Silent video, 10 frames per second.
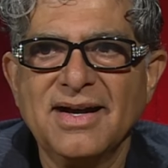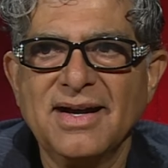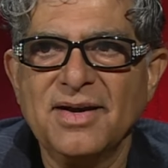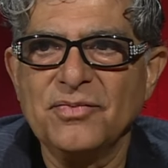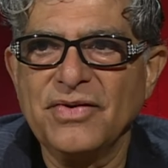
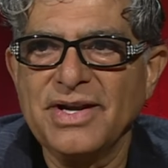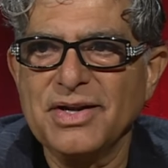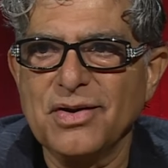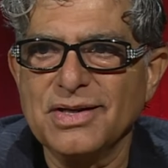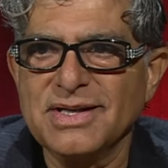I'm
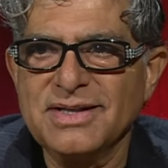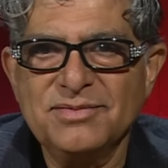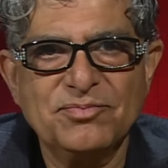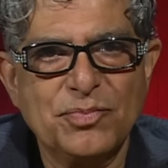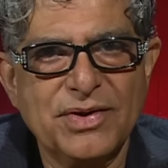very
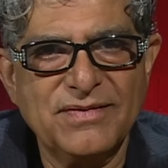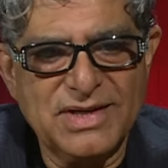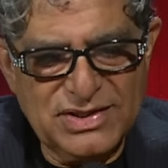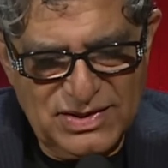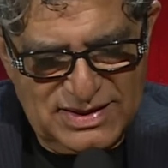honored,
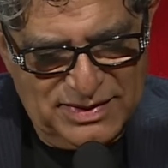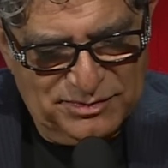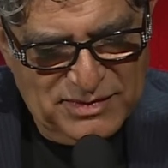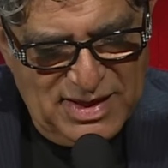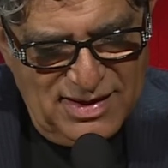privileged,
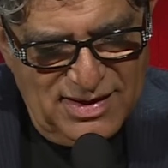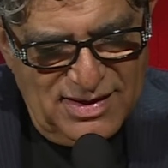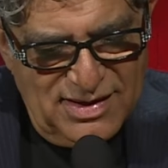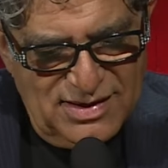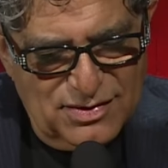
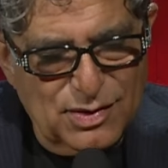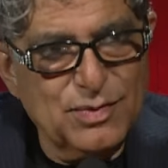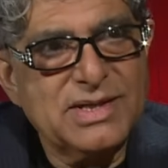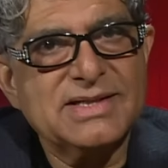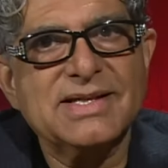and
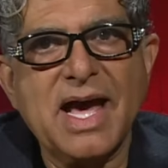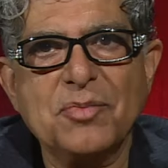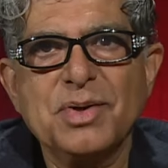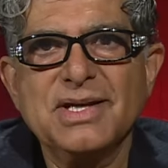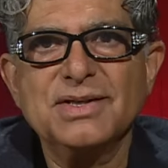always
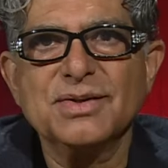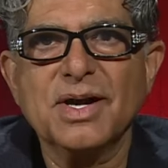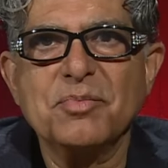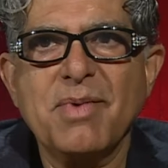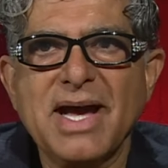happy to
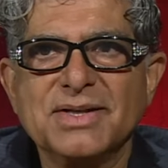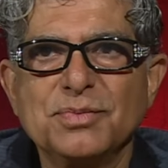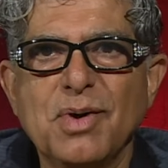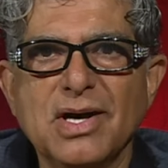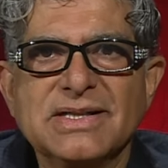come back
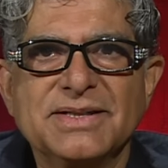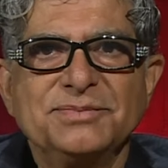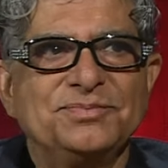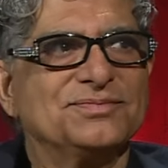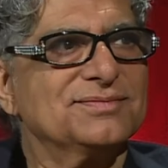to
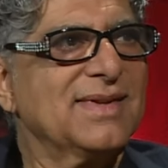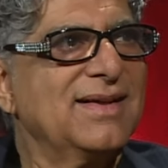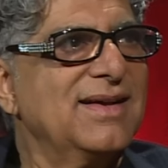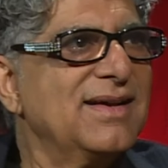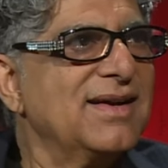Boston.
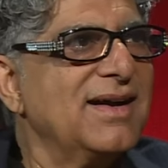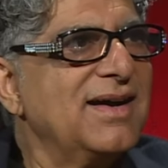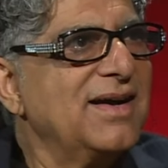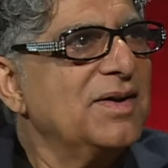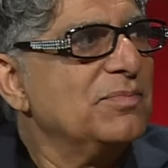
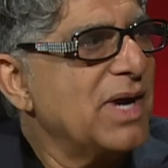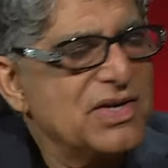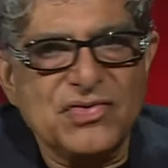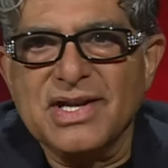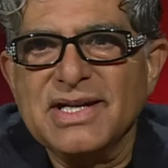Uh, my
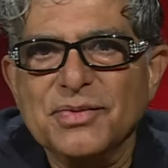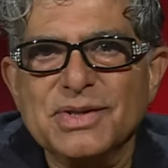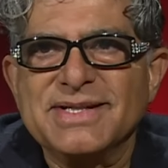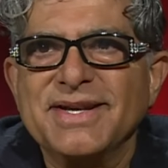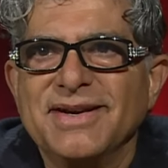training
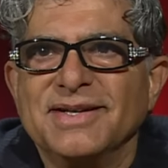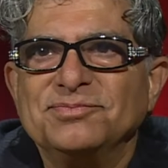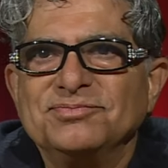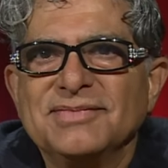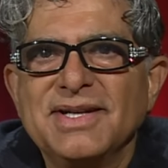was here
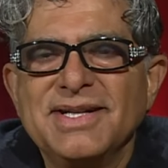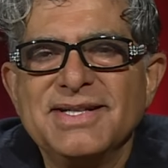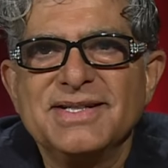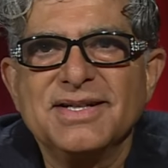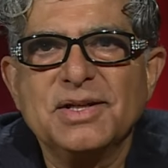in
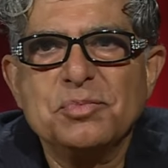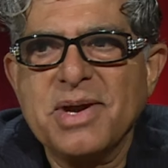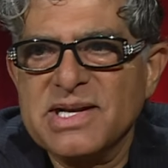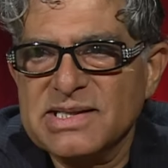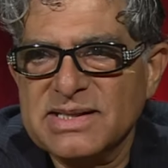internal
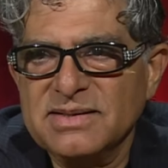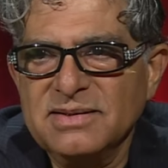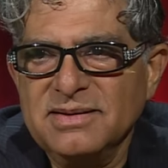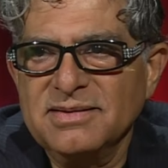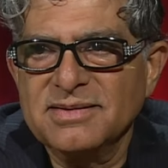
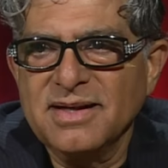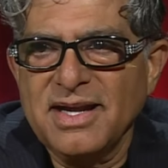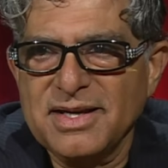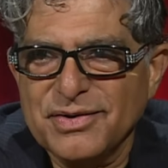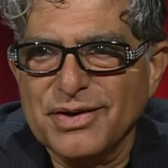medicine,
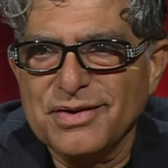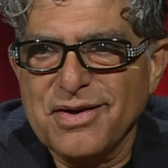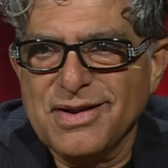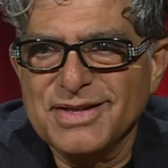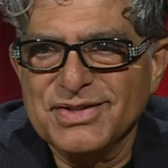
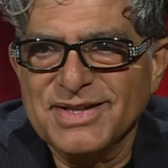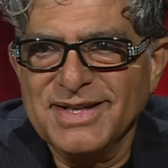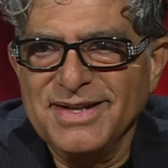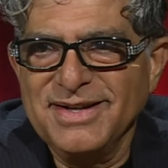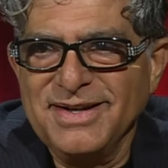
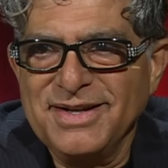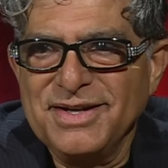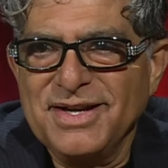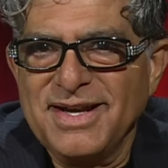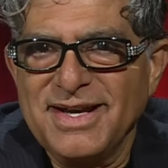endocrinology,
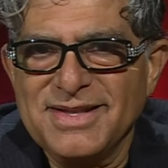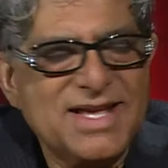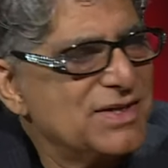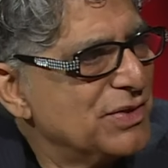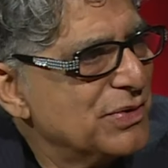and
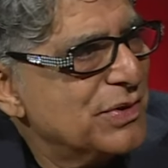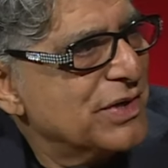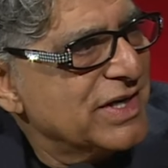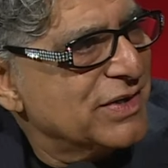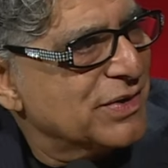then
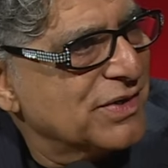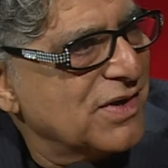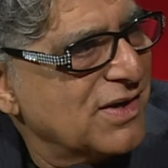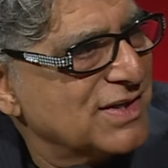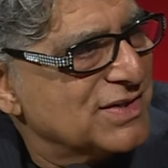
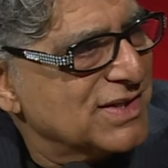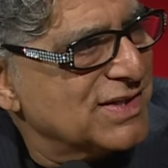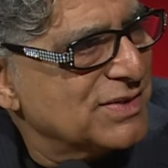neuroendocrinology.